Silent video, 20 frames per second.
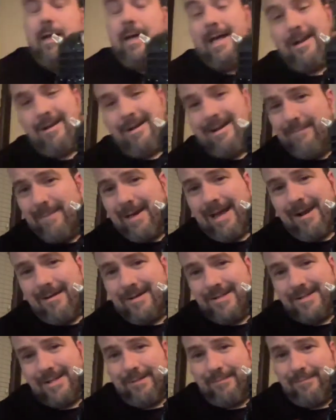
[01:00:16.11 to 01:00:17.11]
I don't have
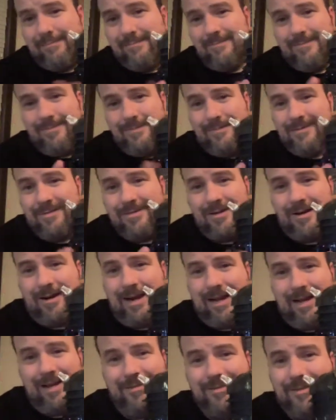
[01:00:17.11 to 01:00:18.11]
batteries in him.
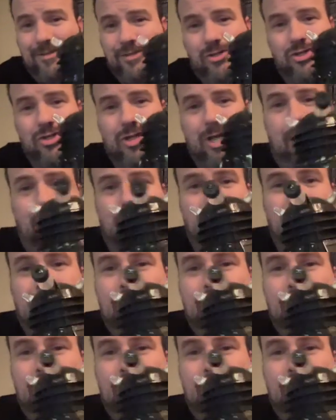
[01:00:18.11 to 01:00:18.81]
Sorry, he's just a shell.